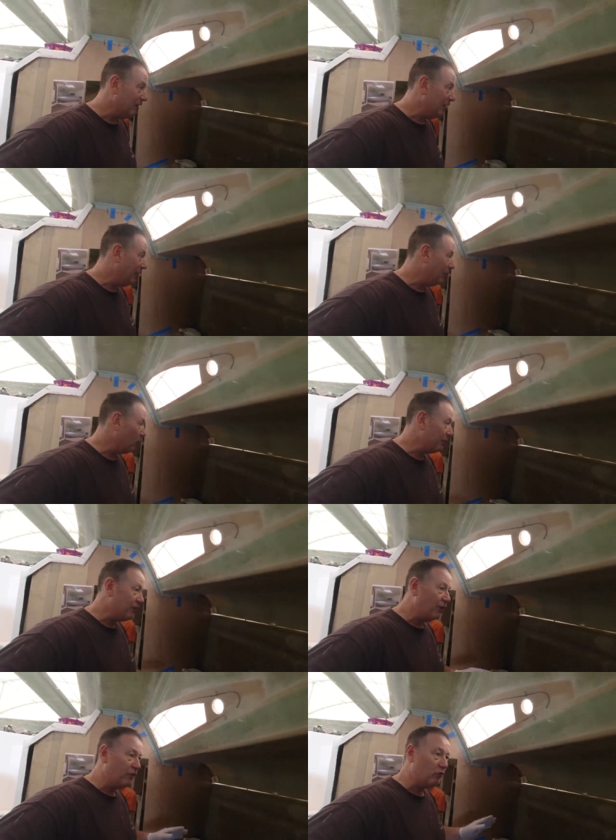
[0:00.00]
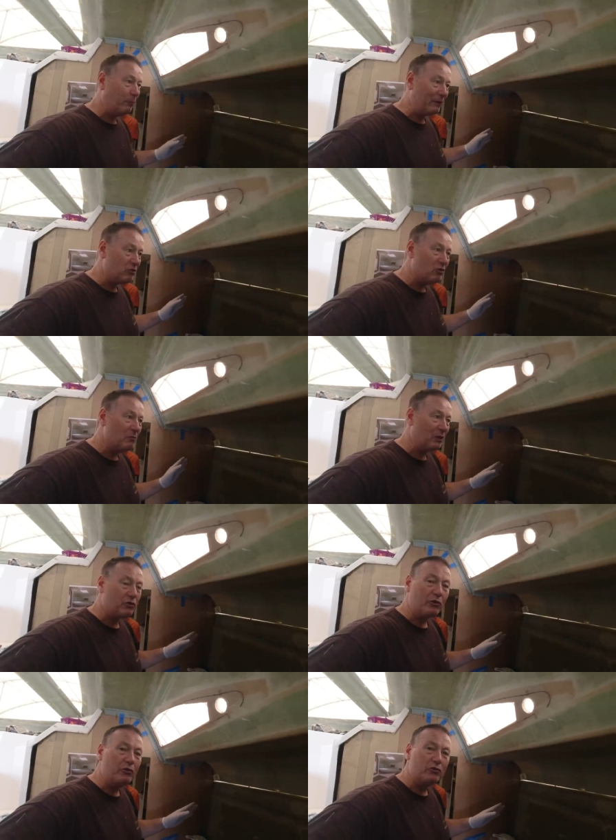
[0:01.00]
Uh, we don't expect too
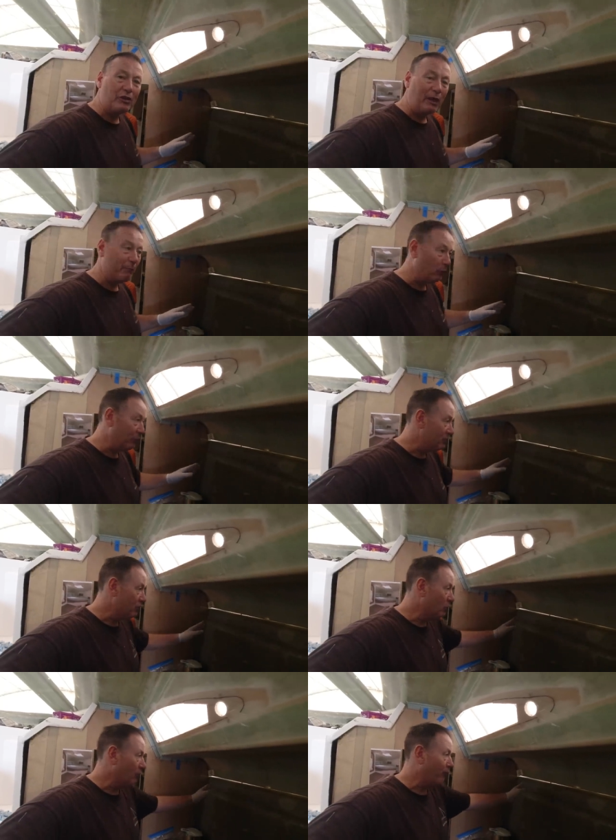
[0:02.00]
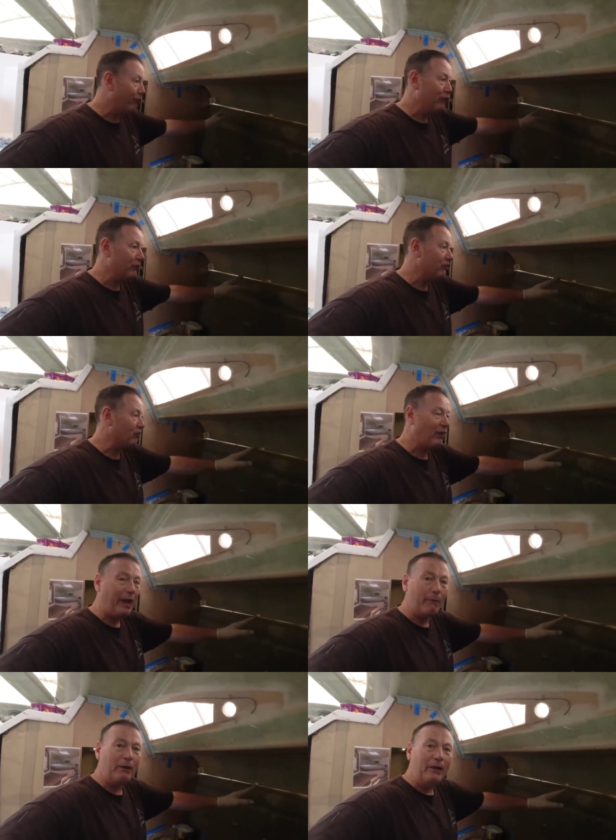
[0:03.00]
much ooze out but we do want to fill this
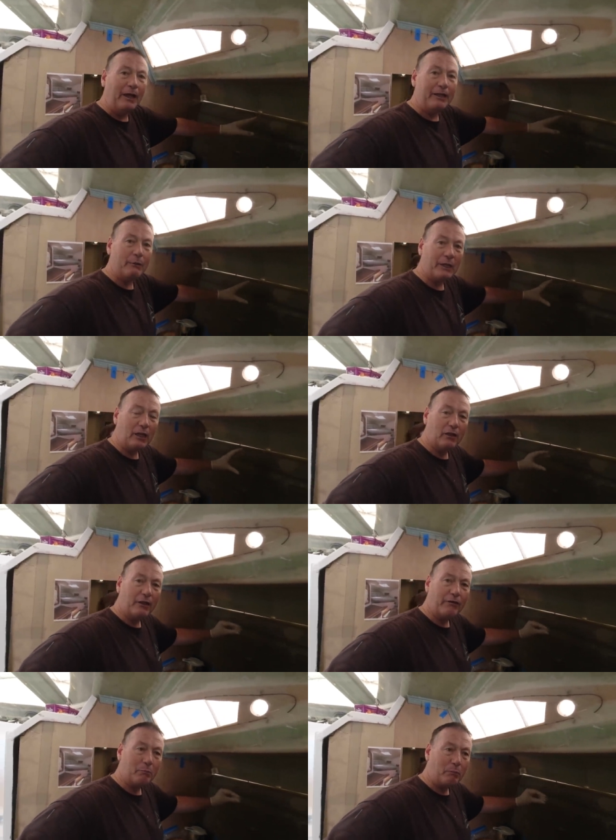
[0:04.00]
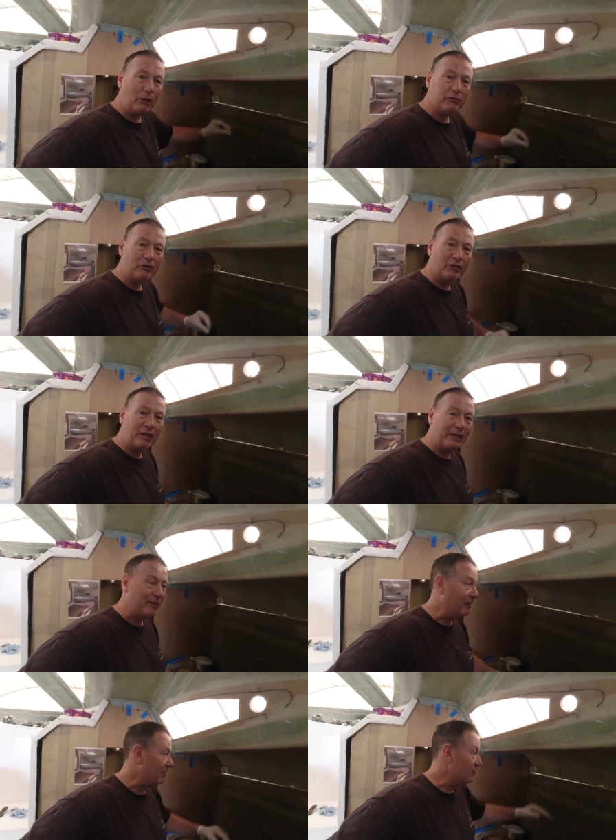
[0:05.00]
gap and then we're going to leave it bolted
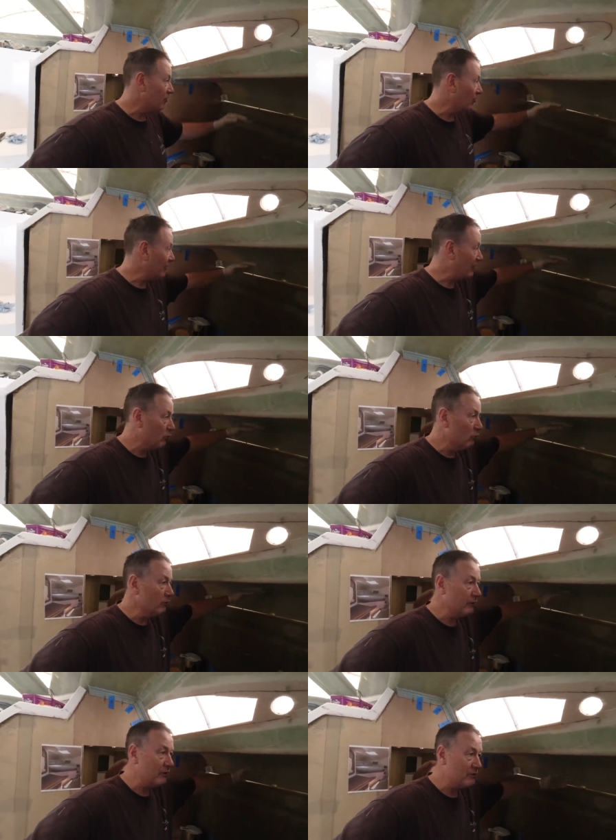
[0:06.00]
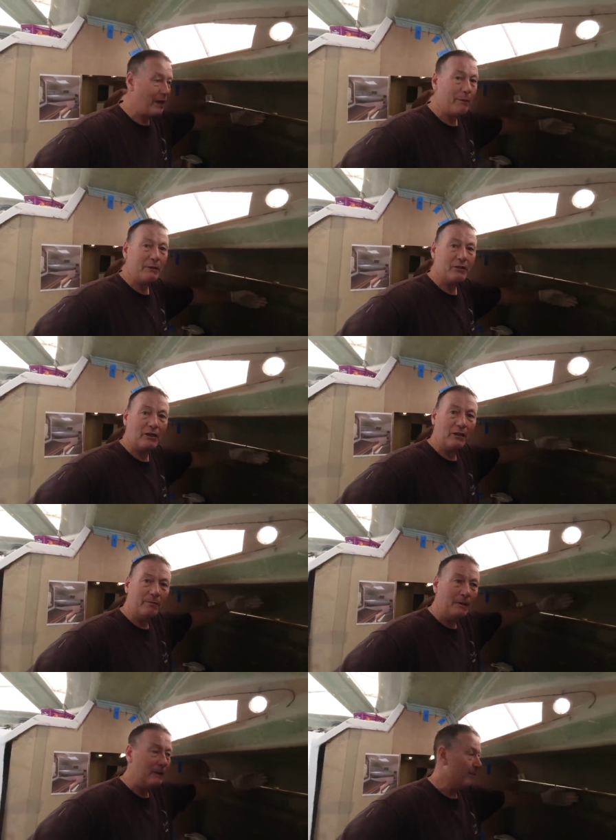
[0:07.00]
together until I get all of the tabbing
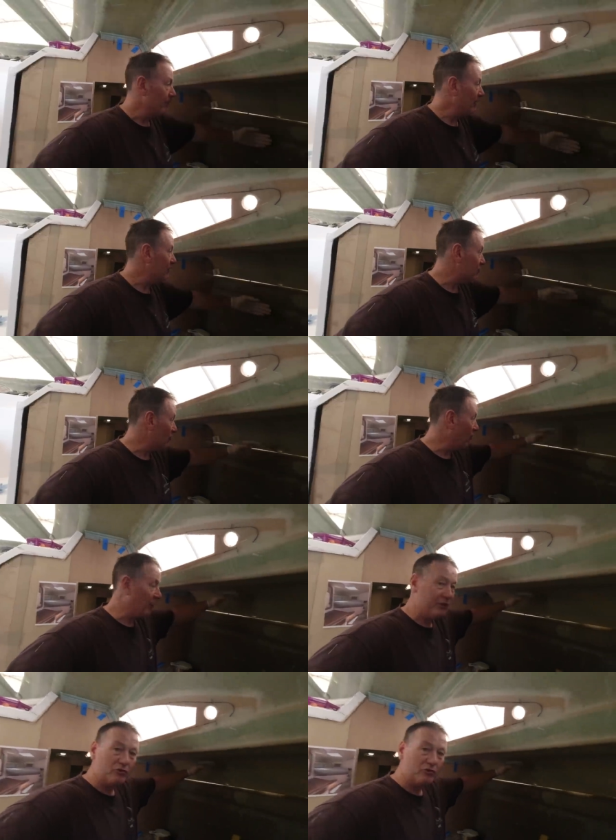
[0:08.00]
done inside.